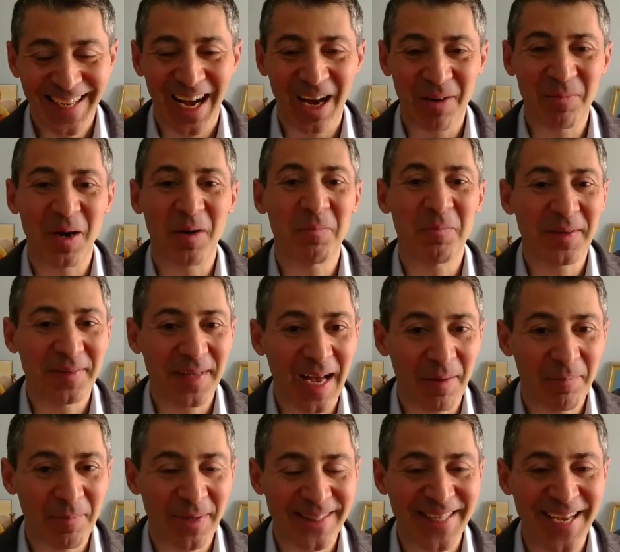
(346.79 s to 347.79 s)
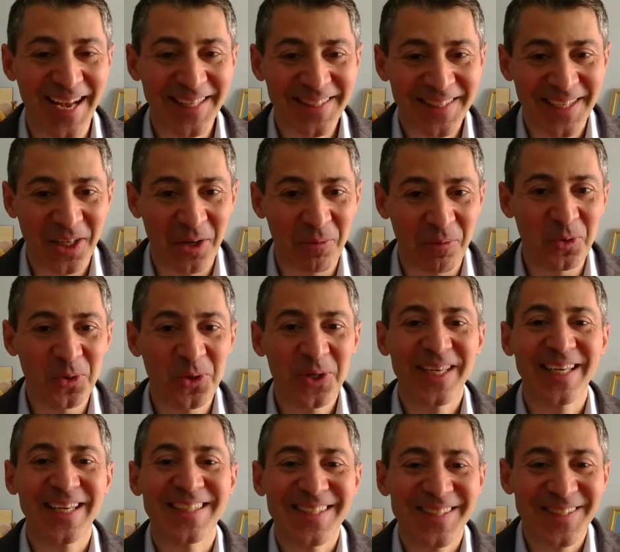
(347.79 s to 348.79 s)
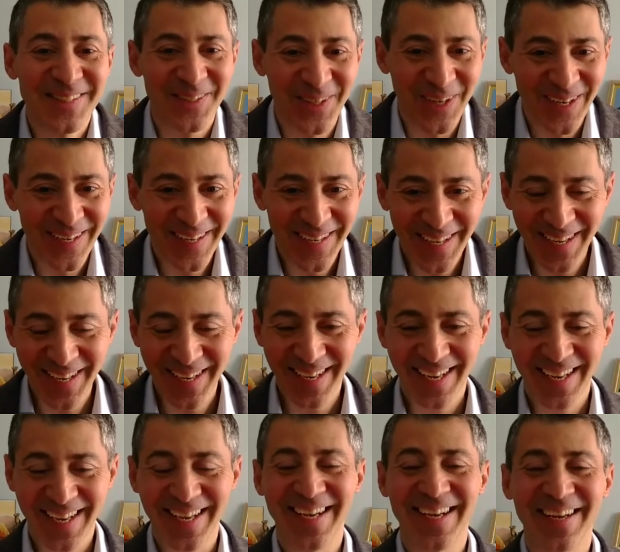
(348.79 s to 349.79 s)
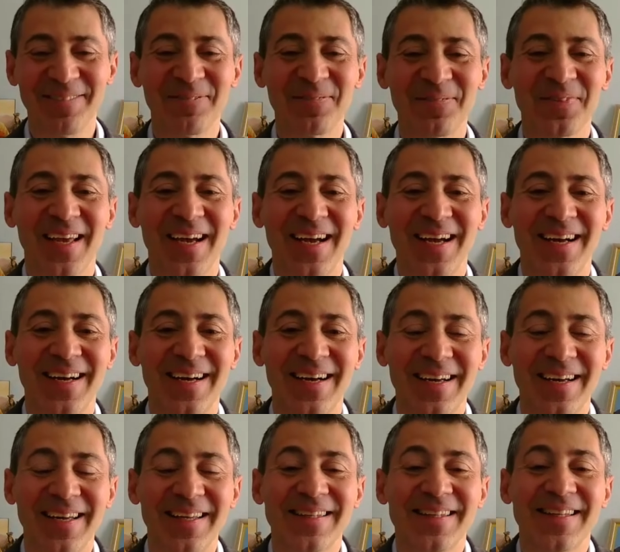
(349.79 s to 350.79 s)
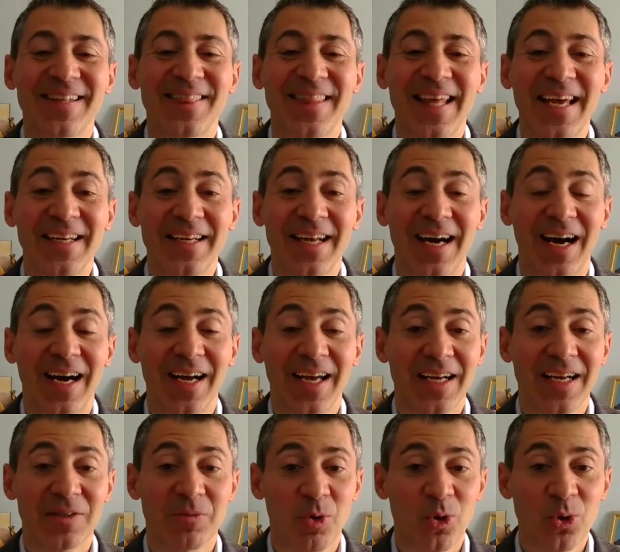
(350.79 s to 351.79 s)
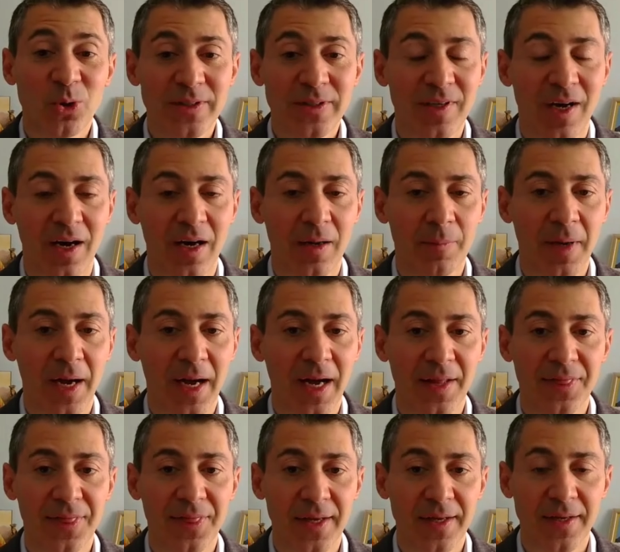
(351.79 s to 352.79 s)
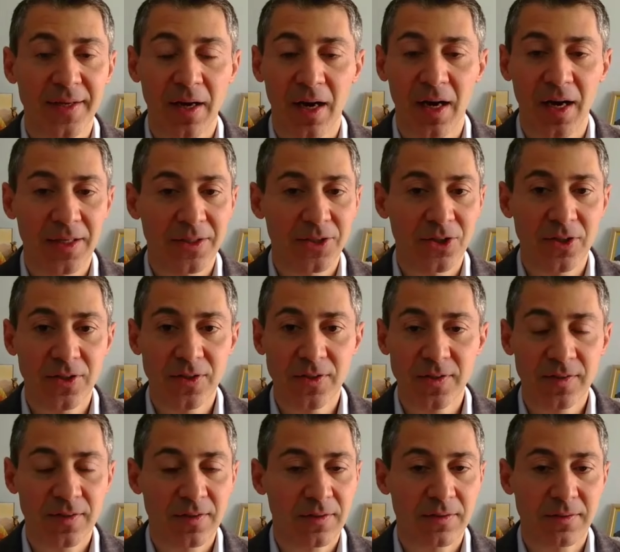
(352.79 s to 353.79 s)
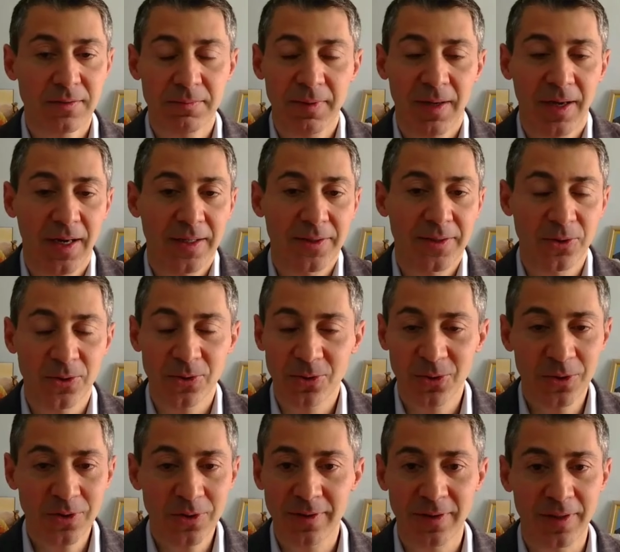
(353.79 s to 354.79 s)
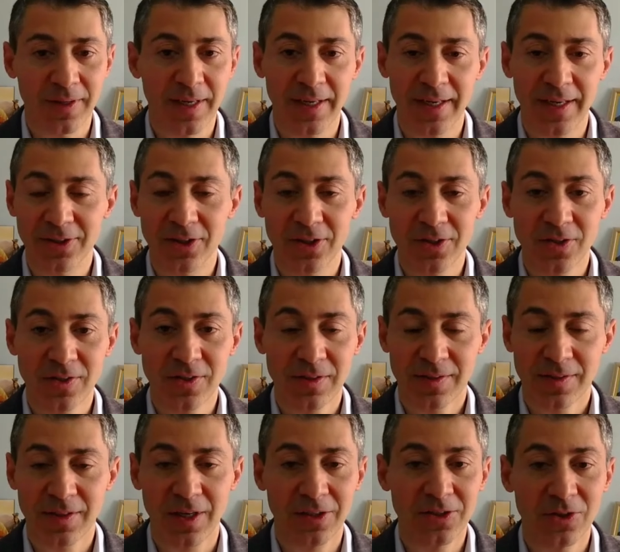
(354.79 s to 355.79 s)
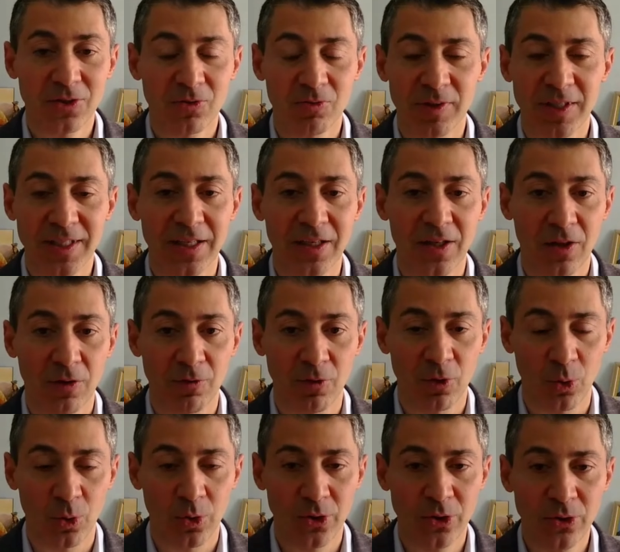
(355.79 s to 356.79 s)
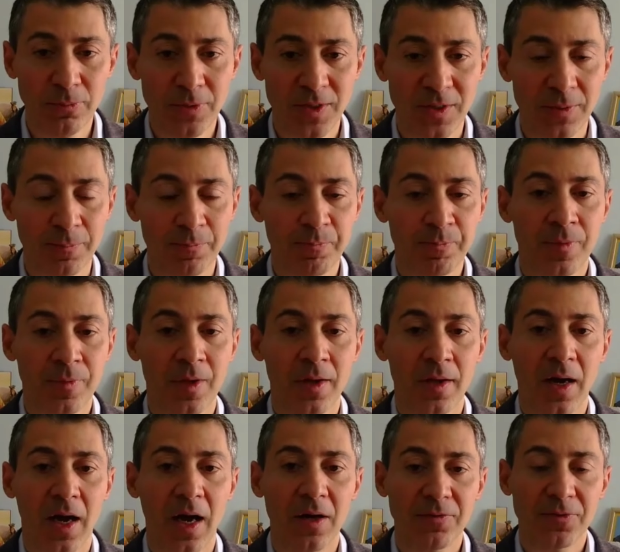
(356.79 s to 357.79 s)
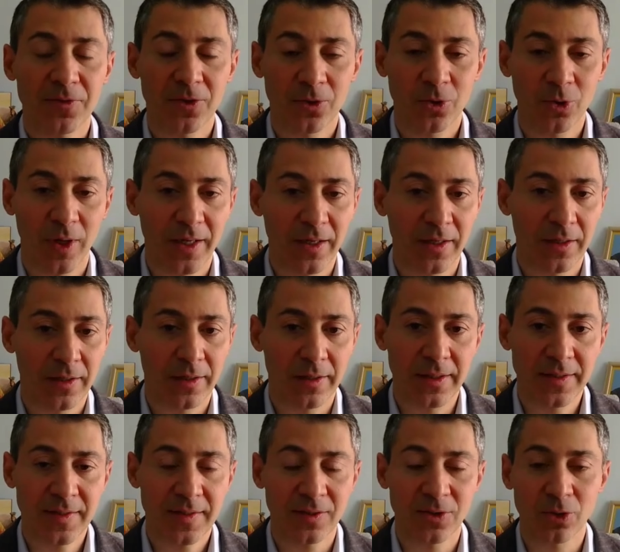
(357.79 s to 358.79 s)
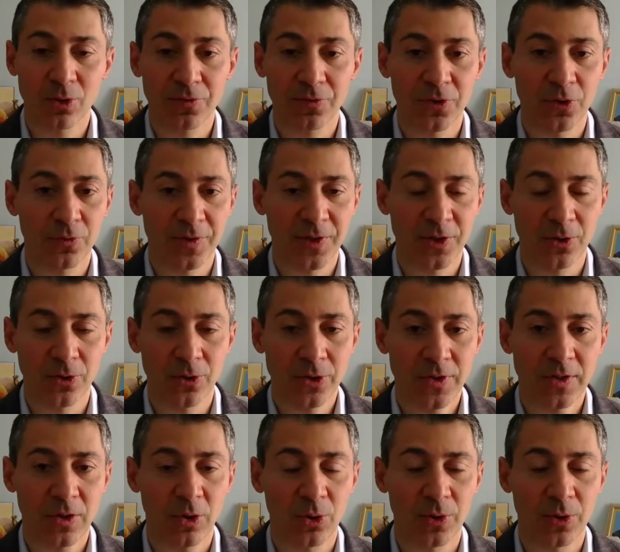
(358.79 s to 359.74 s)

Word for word: I'm, I'm, a, I'm a dad and I'm working, so uh, uh, then I had more time and then I just, I don't know, I just started reading the volumes after to uh, uh listen to few videos